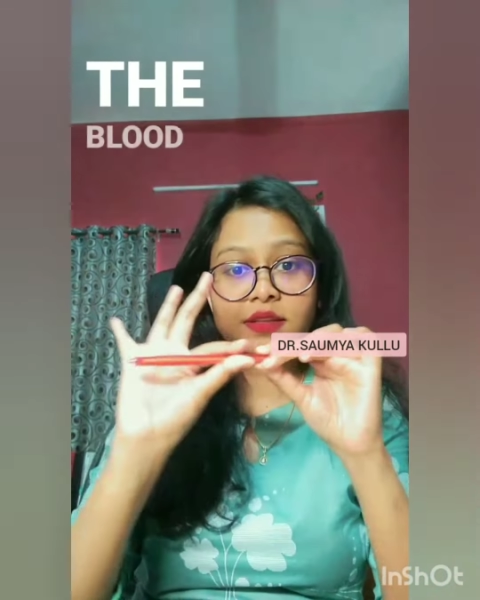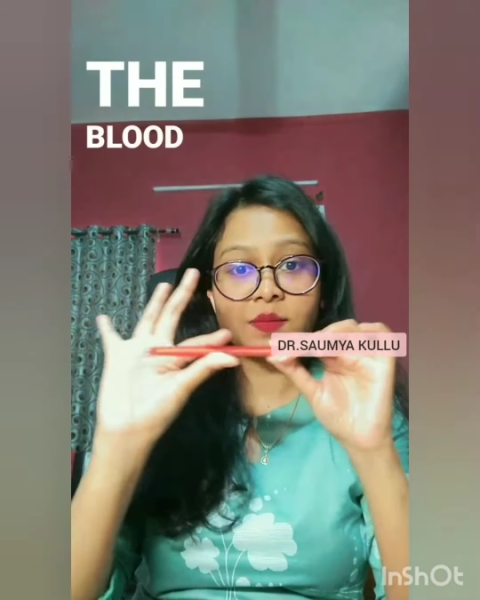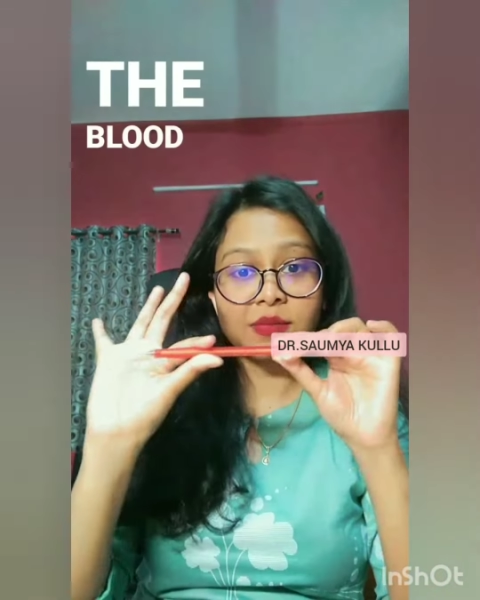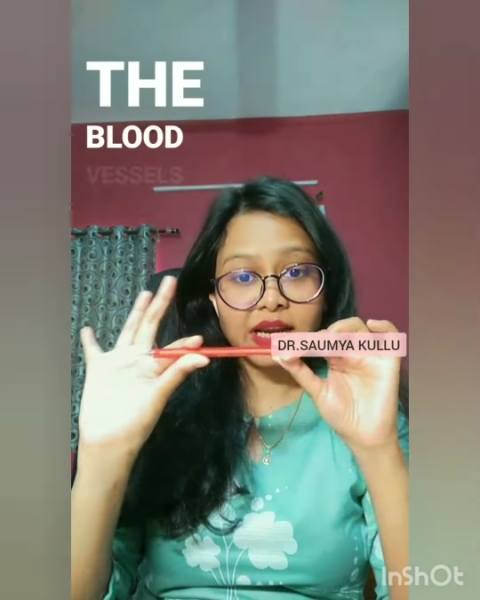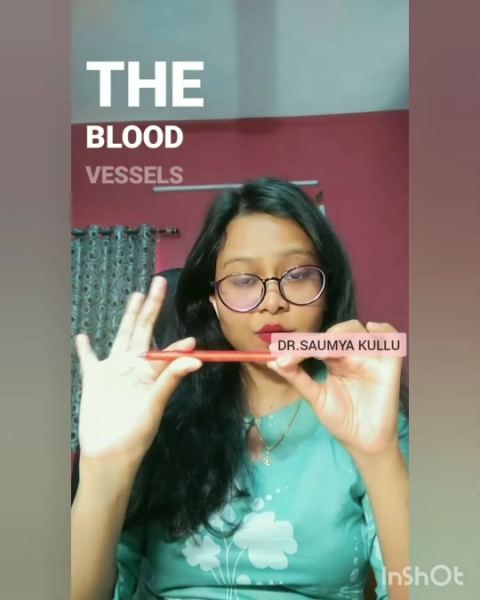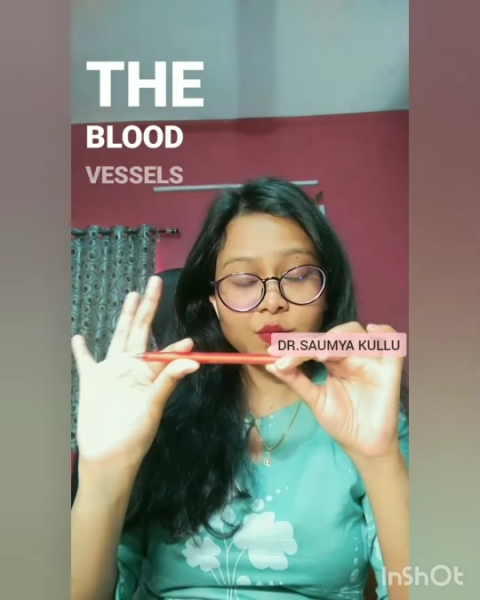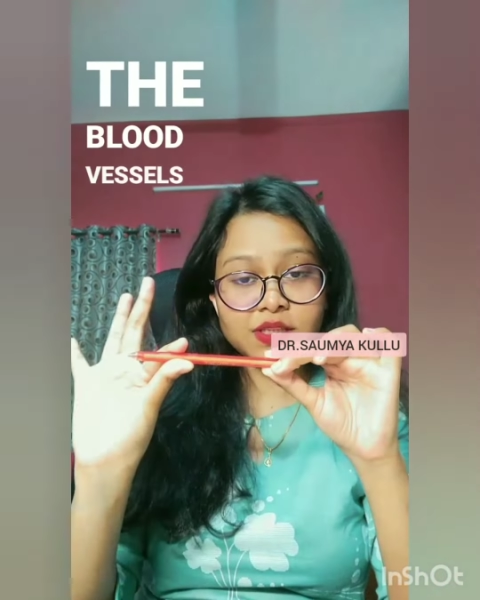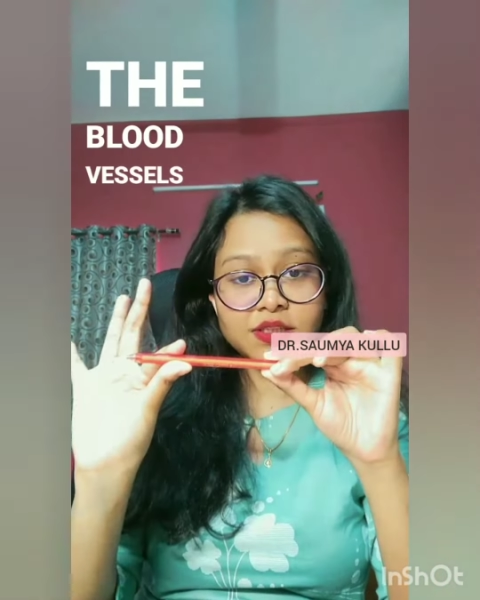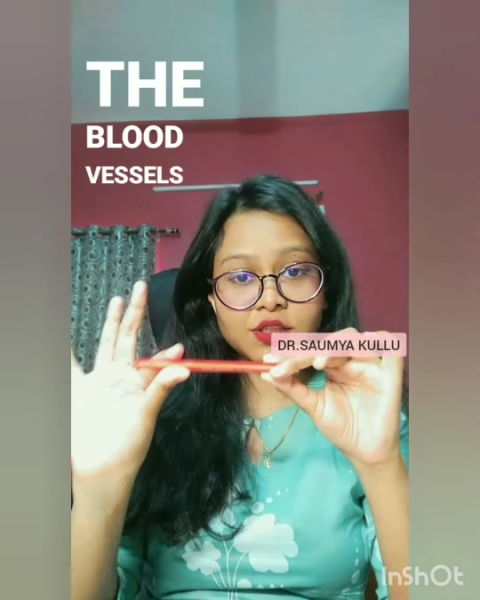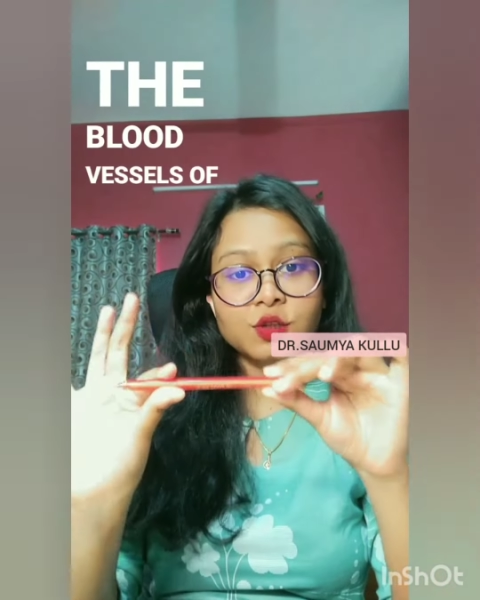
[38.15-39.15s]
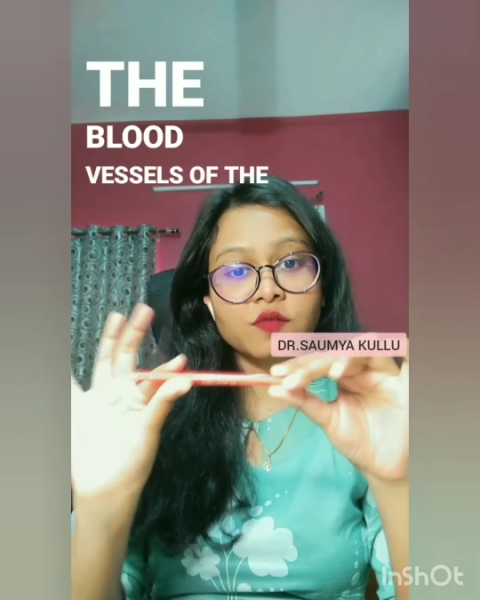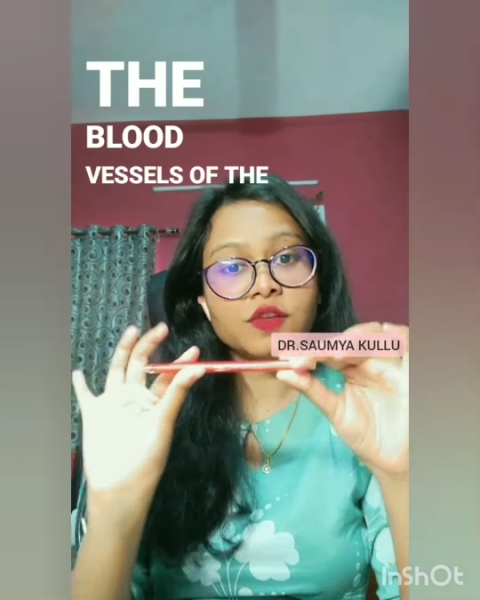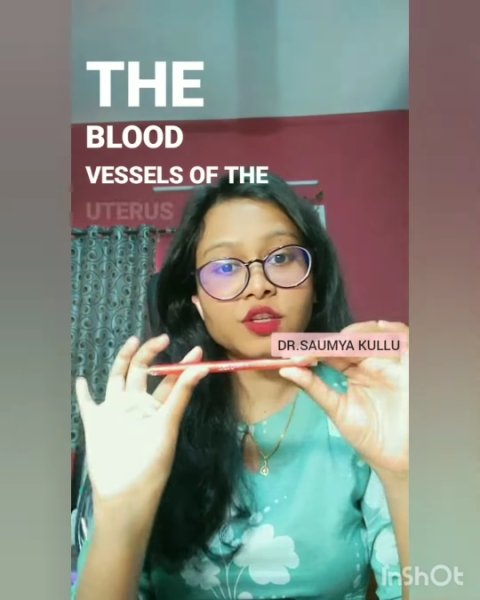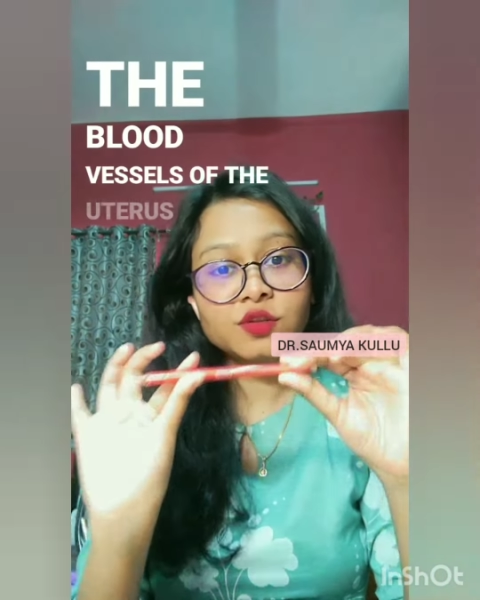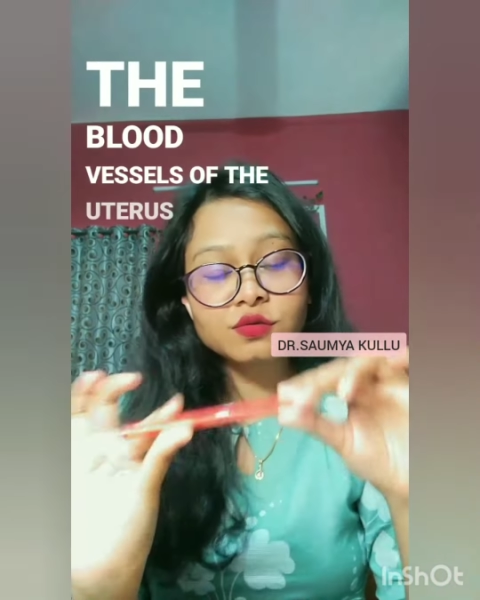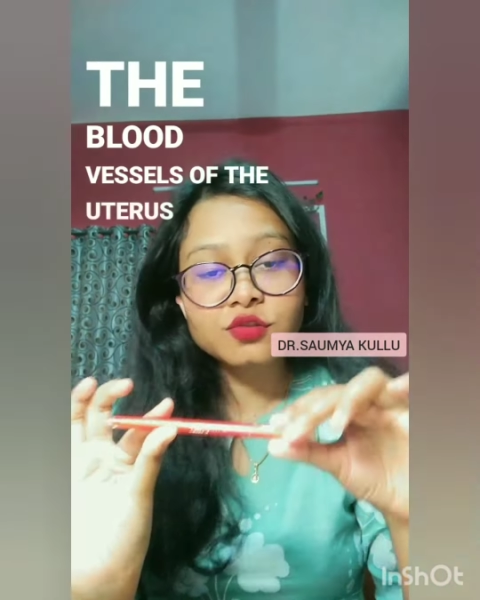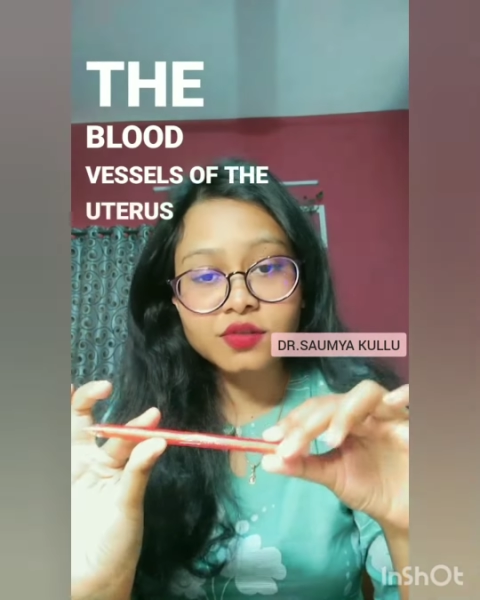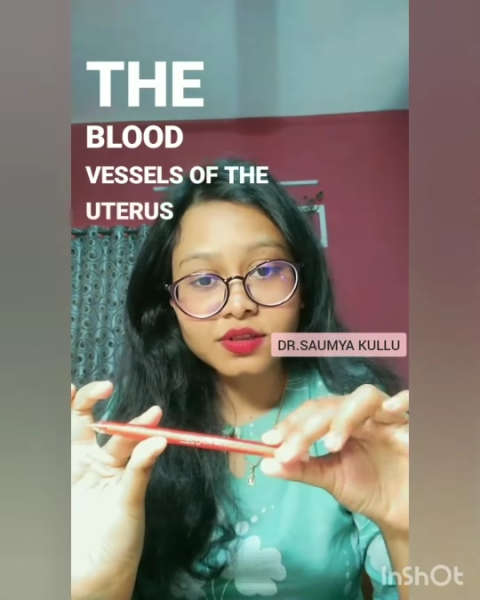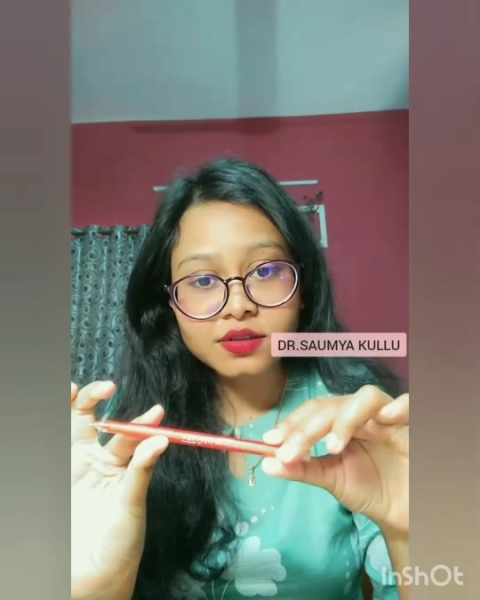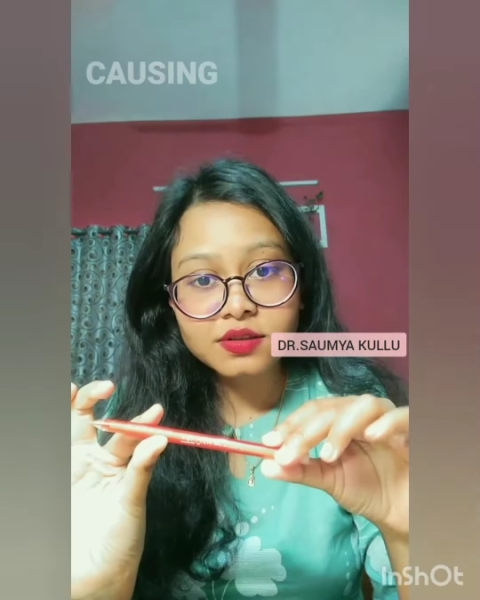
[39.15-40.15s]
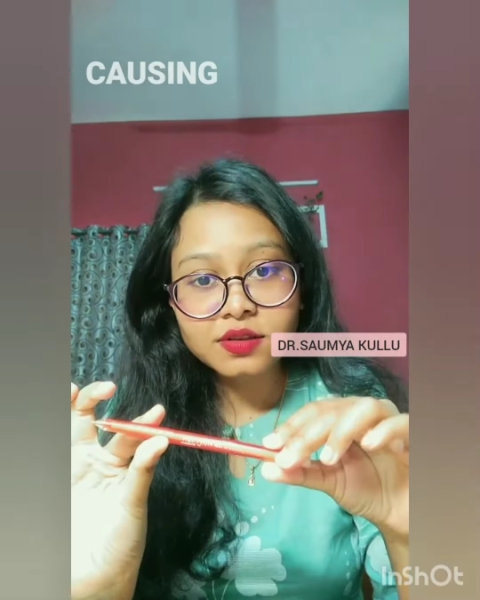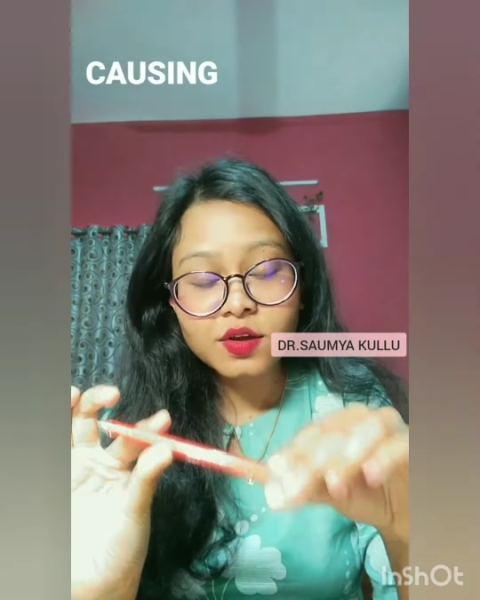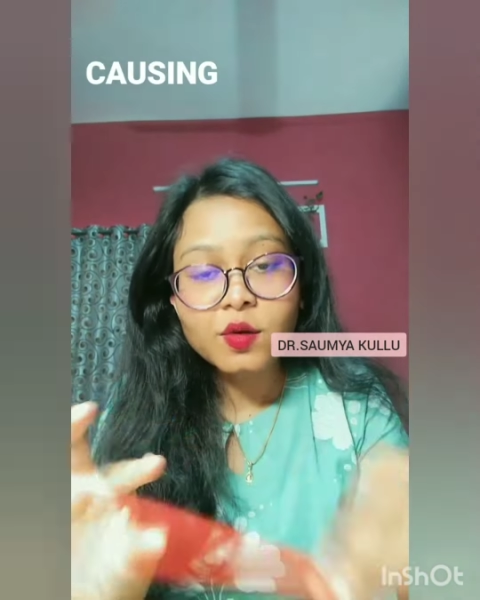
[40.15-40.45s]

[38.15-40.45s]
the blood vessels of the uterus,